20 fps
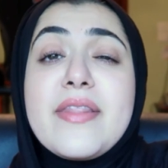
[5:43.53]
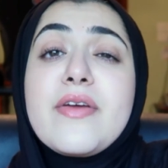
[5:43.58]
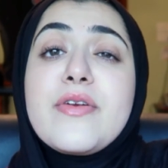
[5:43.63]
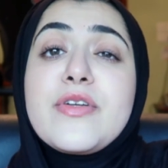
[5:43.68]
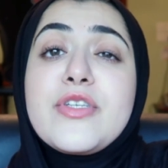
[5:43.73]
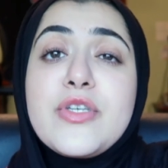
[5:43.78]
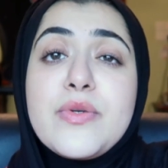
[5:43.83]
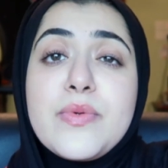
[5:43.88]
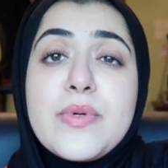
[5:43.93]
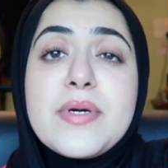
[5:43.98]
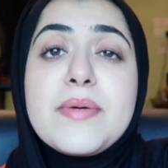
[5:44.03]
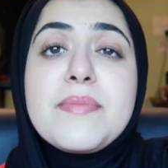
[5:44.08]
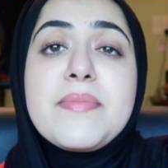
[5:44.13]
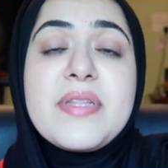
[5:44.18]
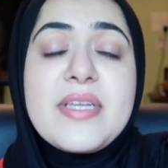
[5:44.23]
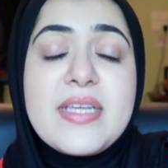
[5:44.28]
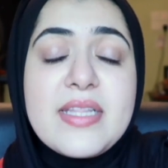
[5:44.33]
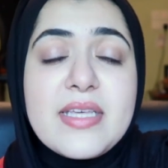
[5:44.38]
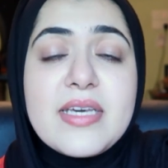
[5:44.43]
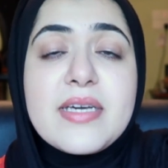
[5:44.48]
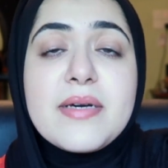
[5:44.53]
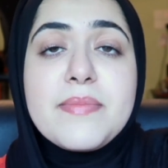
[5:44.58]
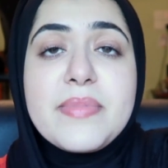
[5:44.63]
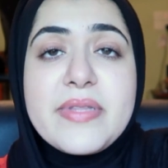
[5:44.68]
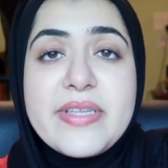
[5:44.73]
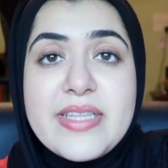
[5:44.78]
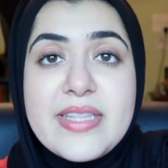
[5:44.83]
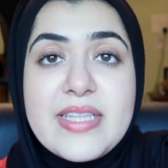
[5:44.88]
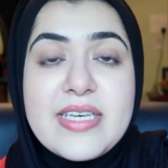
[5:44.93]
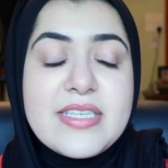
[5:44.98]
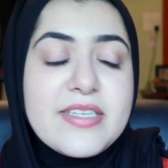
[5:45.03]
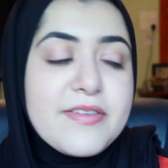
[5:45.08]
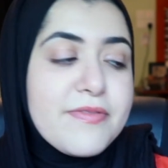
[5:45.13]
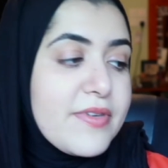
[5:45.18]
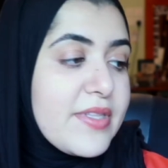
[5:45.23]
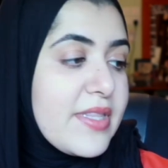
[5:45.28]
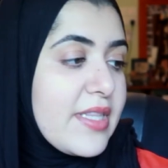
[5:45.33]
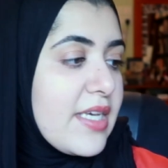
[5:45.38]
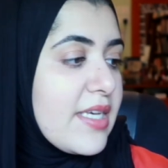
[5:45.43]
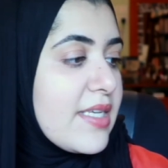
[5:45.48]
and they're two completely
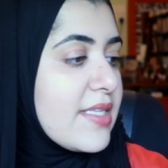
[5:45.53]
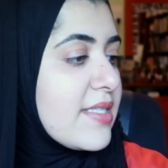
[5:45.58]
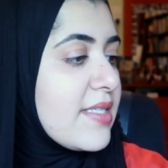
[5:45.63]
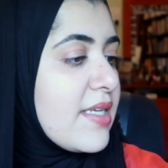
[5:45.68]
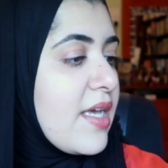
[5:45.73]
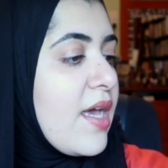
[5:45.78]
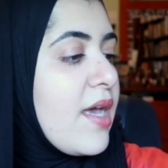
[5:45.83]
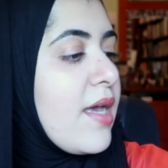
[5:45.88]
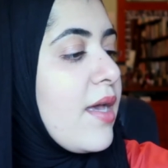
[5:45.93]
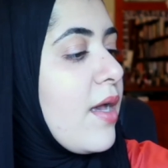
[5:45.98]
different things.